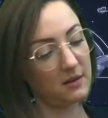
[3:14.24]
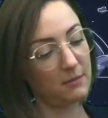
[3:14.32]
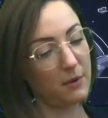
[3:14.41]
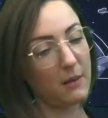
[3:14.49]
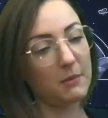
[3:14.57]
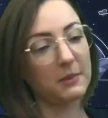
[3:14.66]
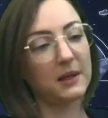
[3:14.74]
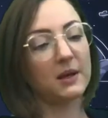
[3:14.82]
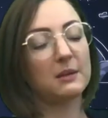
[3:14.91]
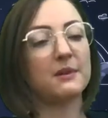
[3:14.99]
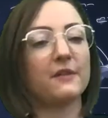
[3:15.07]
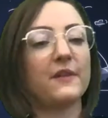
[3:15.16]
probably going
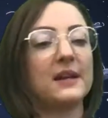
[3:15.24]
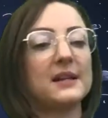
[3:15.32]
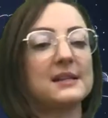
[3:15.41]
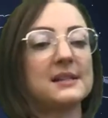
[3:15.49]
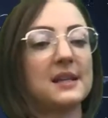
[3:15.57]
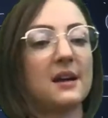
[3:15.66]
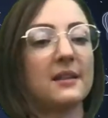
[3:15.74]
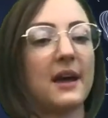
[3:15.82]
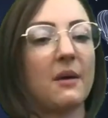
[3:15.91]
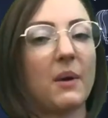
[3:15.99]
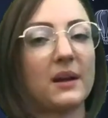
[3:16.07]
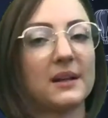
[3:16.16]
to be fantasy on
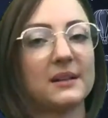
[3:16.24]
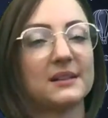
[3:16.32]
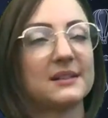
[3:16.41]
that one.